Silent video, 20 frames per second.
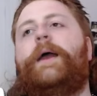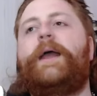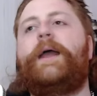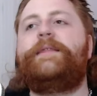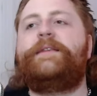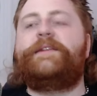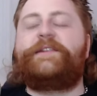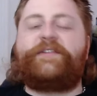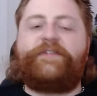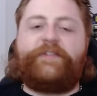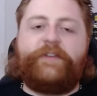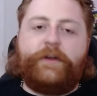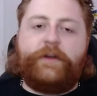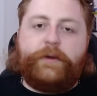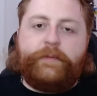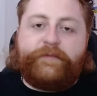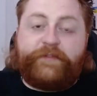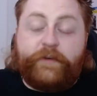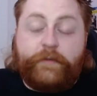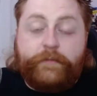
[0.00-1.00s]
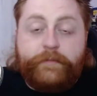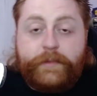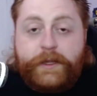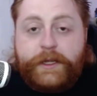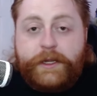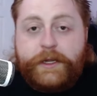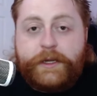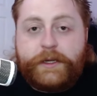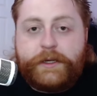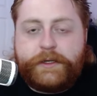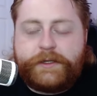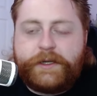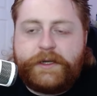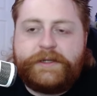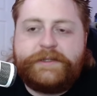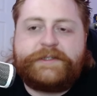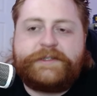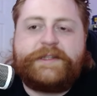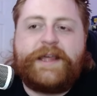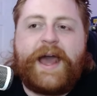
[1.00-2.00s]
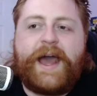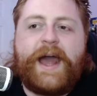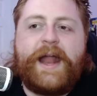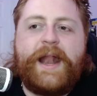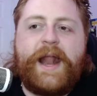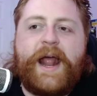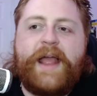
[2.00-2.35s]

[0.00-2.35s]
And this film, for me, does that